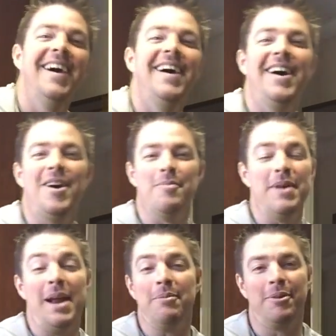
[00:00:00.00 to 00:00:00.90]
Oh
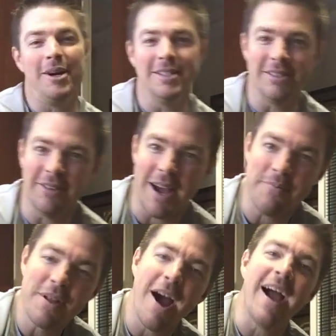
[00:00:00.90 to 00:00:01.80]
man, I'm crazy,
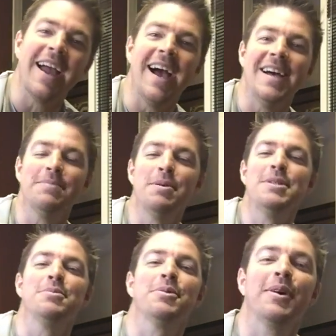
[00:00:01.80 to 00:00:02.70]
right? Alright guys,
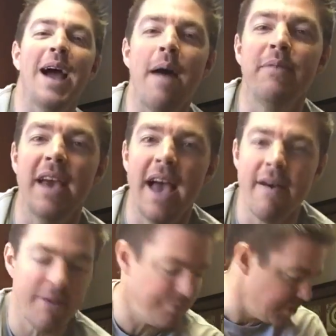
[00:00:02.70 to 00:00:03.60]
please subscribe if you
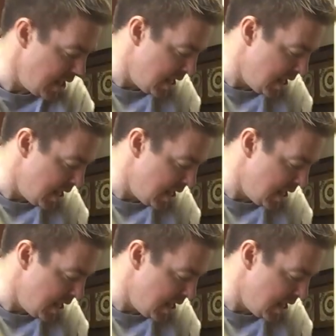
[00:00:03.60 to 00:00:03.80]
haven't.